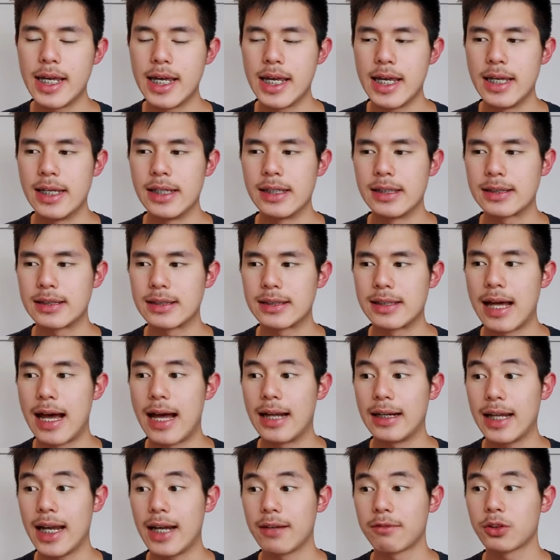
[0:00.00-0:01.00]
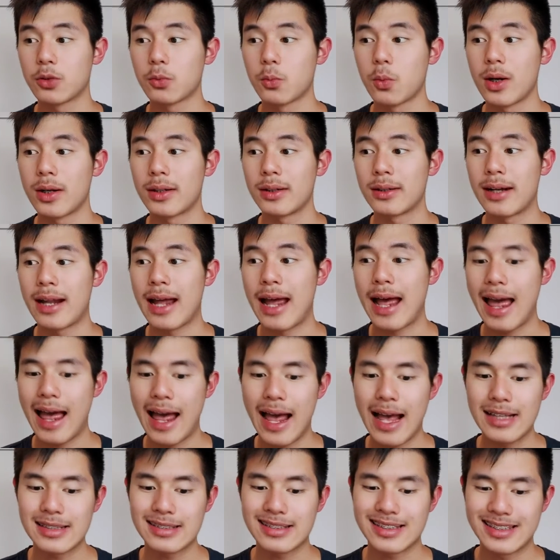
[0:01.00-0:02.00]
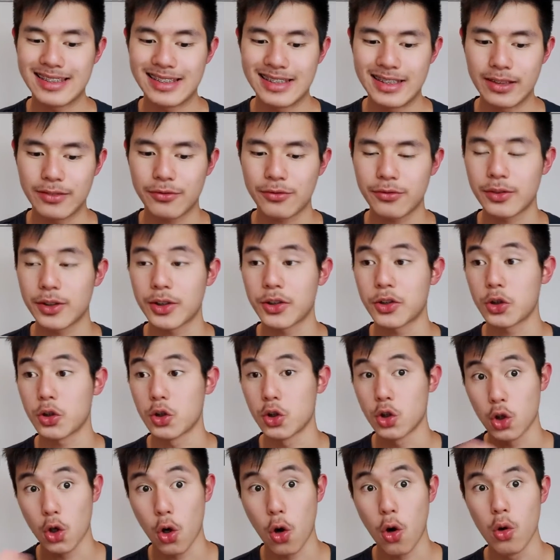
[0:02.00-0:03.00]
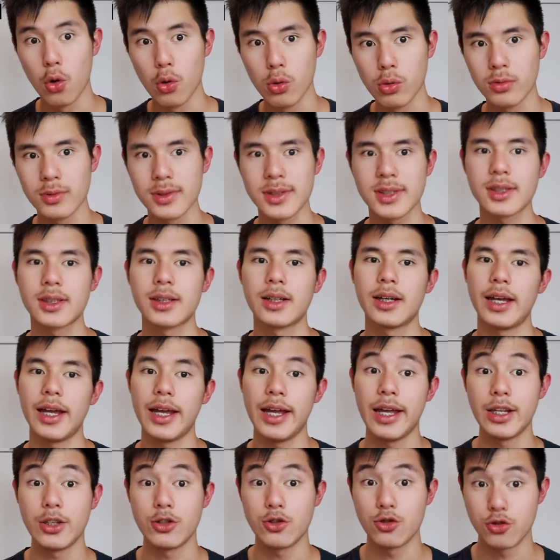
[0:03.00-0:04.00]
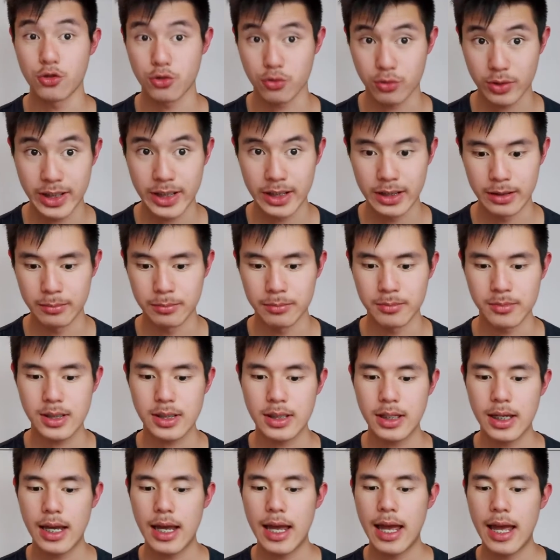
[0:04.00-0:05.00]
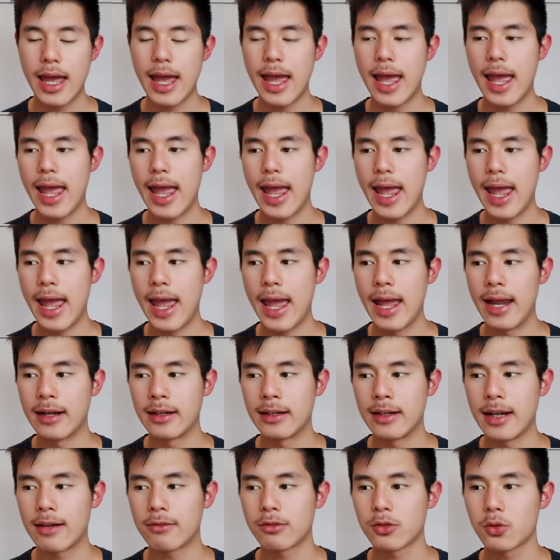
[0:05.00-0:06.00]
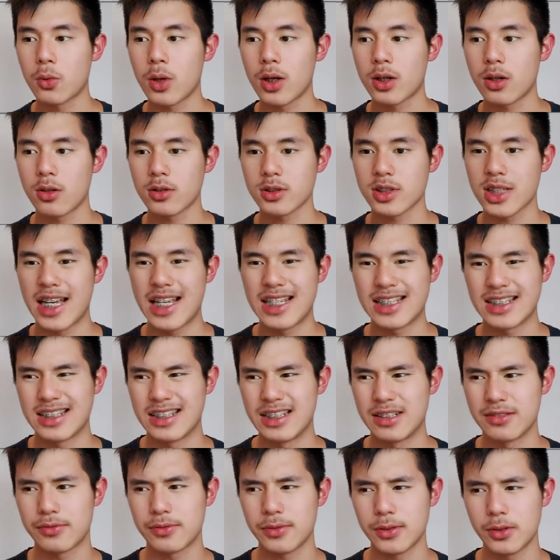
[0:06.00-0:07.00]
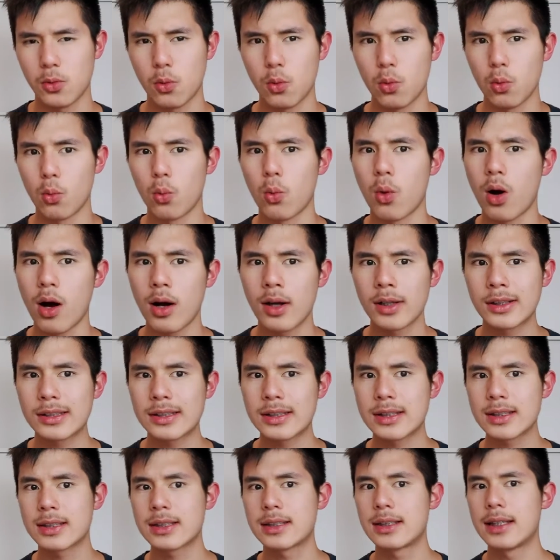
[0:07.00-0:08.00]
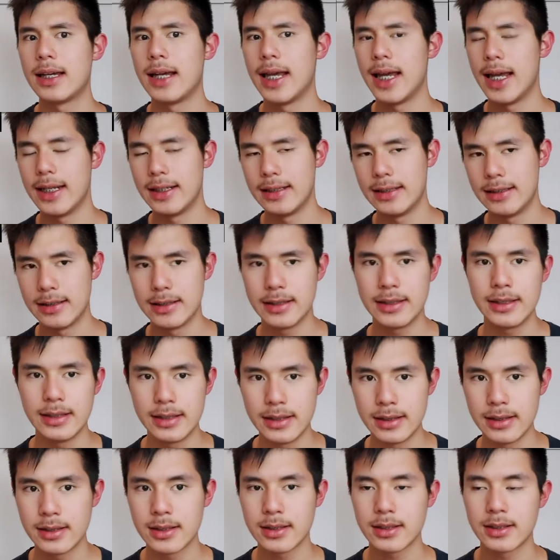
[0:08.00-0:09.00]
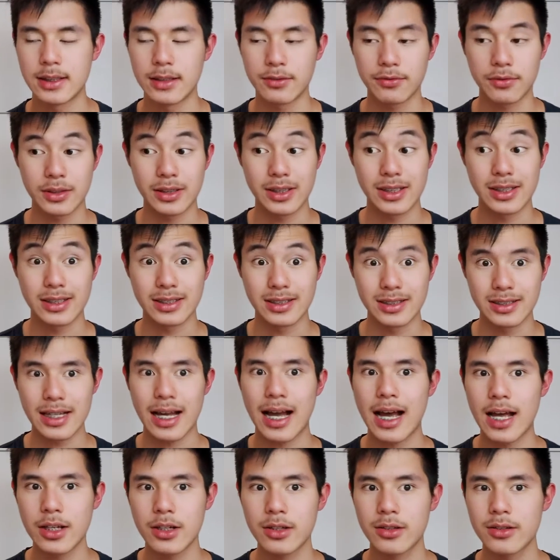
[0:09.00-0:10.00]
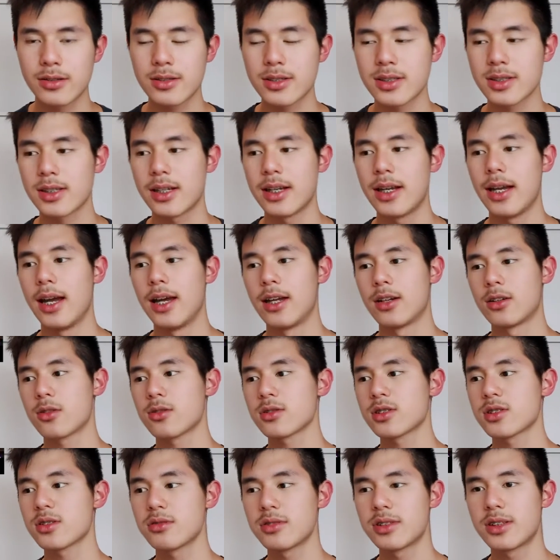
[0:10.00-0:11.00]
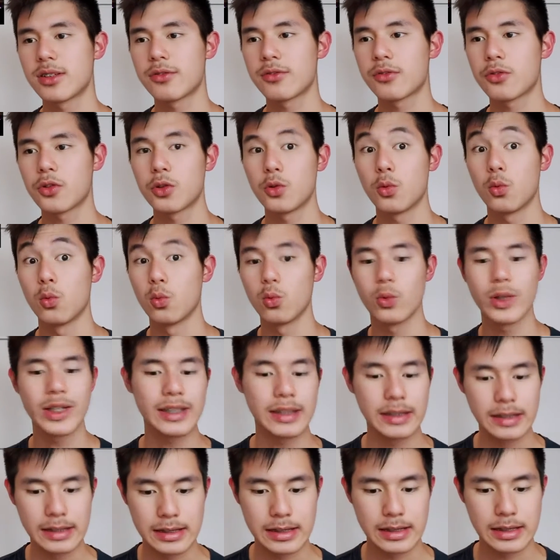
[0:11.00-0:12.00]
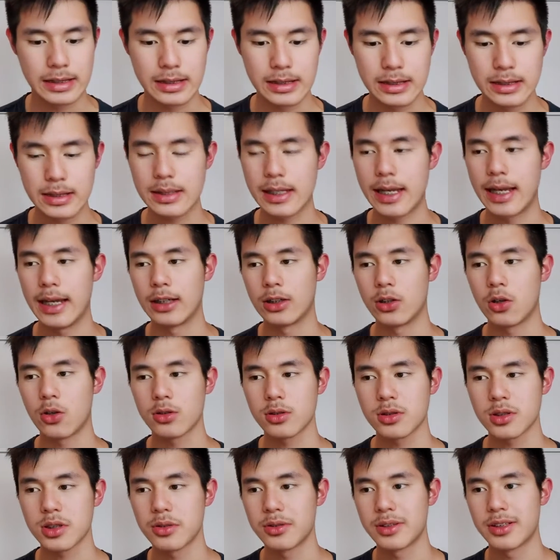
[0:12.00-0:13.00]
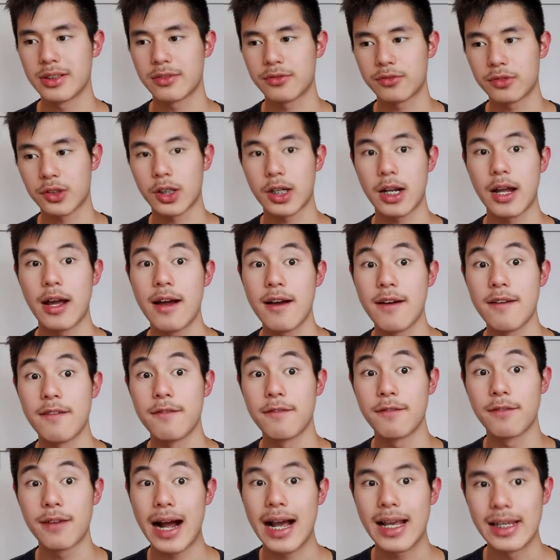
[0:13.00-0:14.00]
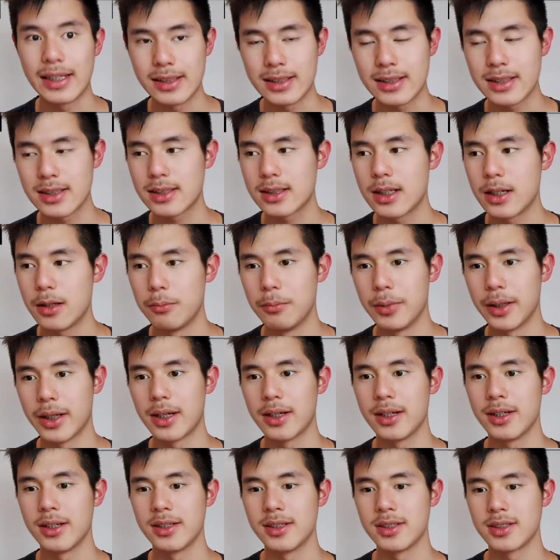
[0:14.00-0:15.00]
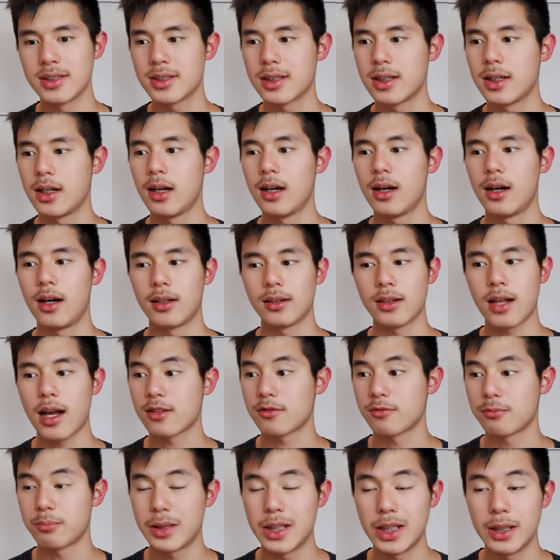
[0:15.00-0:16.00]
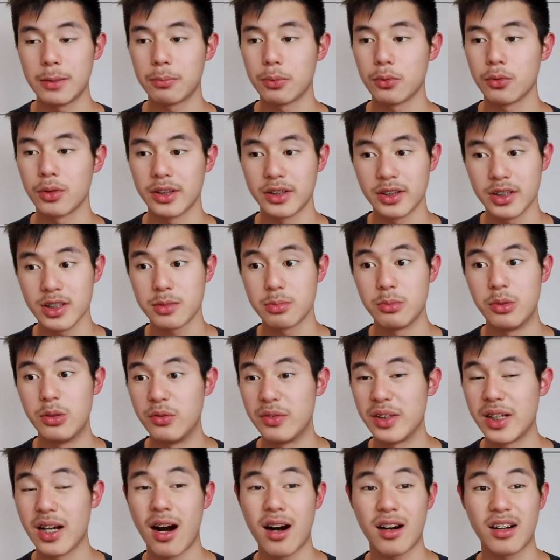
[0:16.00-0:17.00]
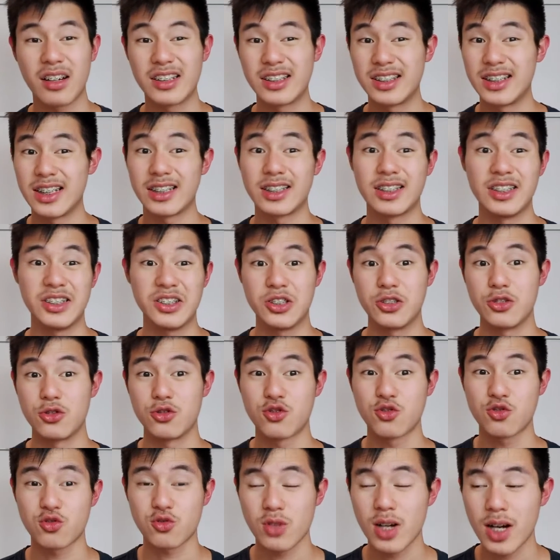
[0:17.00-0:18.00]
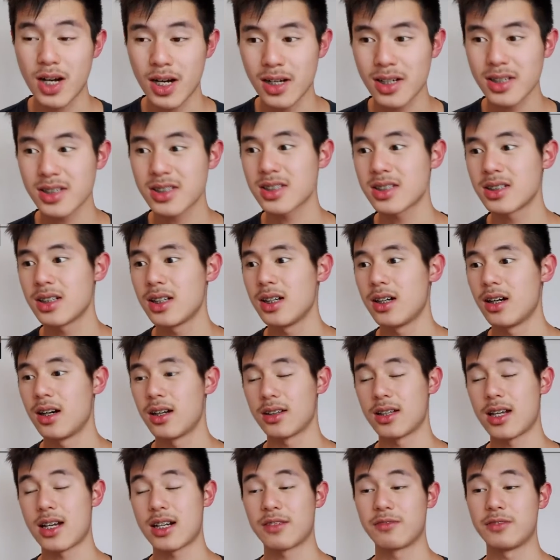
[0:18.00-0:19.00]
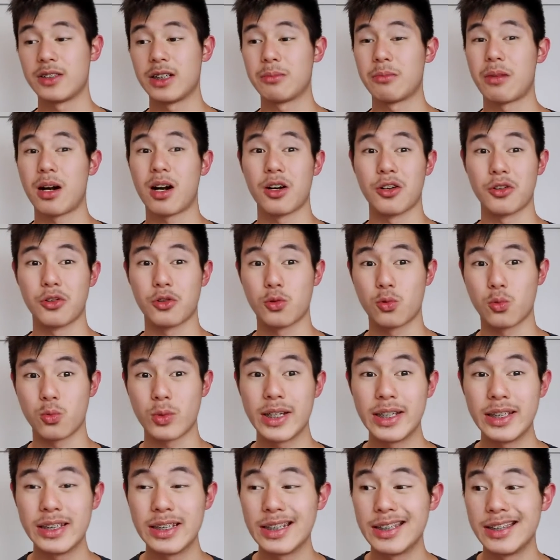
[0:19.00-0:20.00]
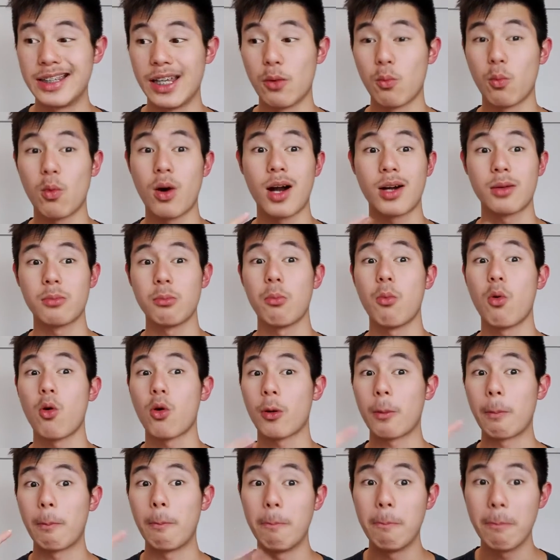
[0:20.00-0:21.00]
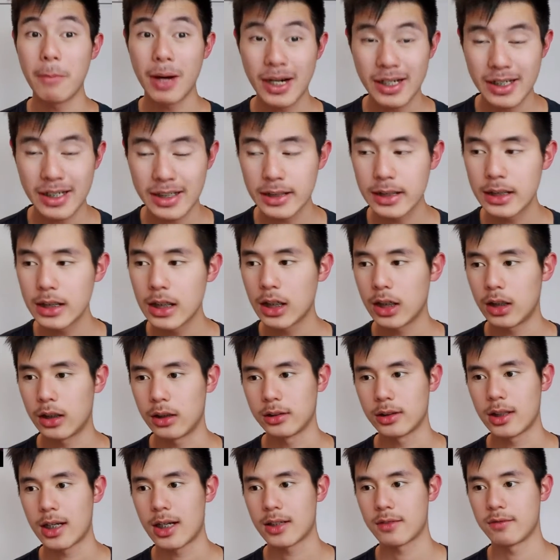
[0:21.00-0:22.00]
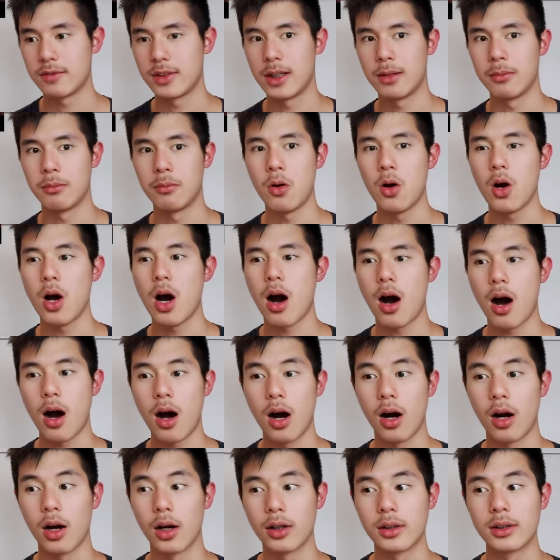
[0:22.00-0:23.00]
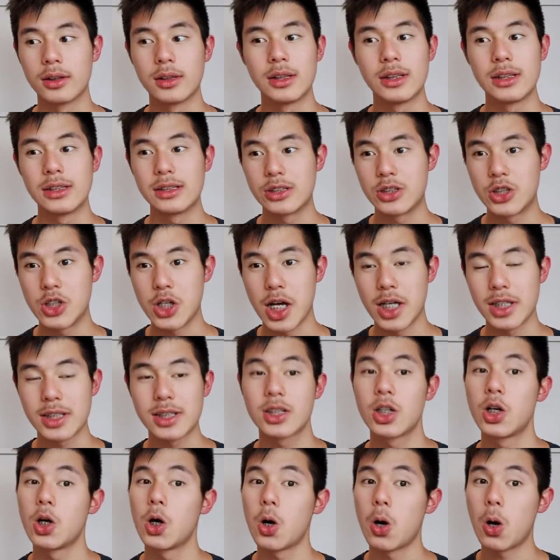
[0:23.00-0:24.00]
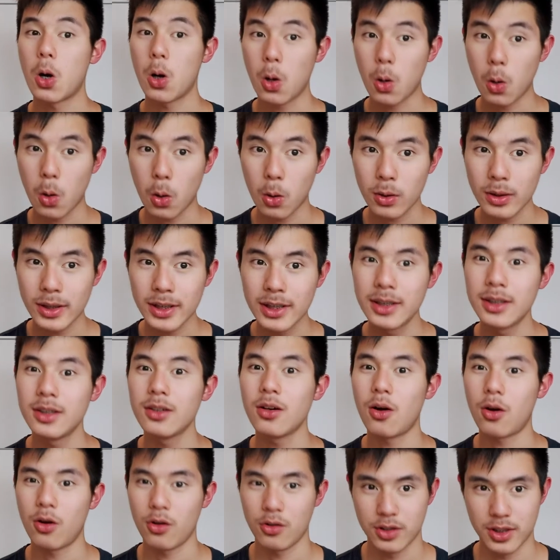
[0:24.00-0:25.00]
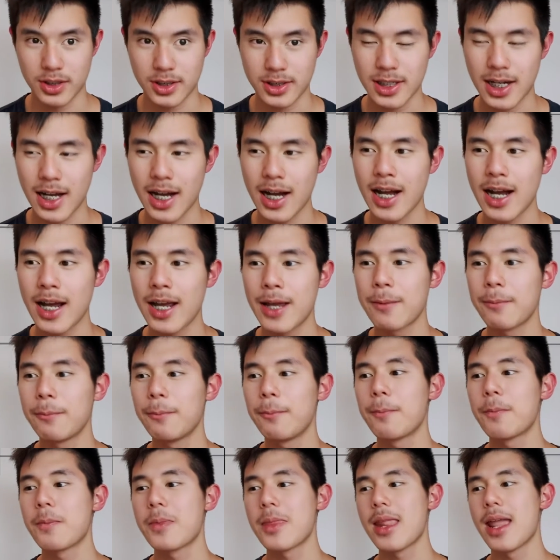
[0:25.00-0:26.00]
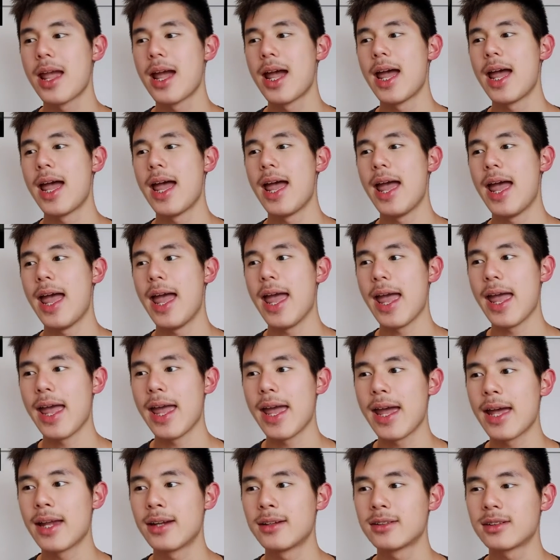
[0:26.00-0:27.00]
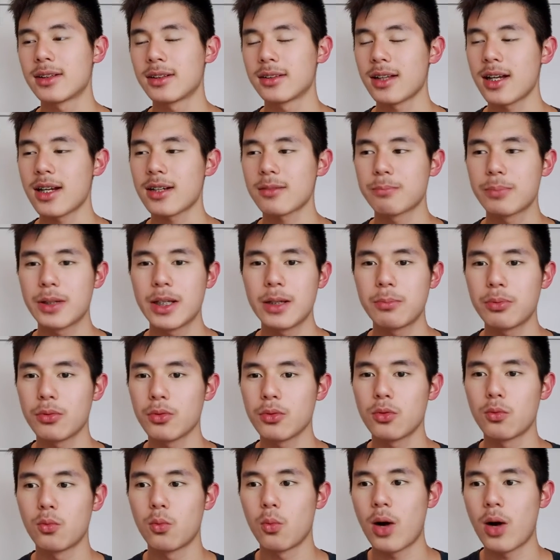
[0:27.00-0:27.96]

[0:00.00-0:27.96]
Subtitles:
is that everyone has different goals and dreams, and everyone also has different wants and needs, different desires, and also different weaknesses, and also different vice, because a lot of people in this movie are addicted to drugs, a lot of them are greedy, they want more money, a lot of them are just horny all the time. And a lot of people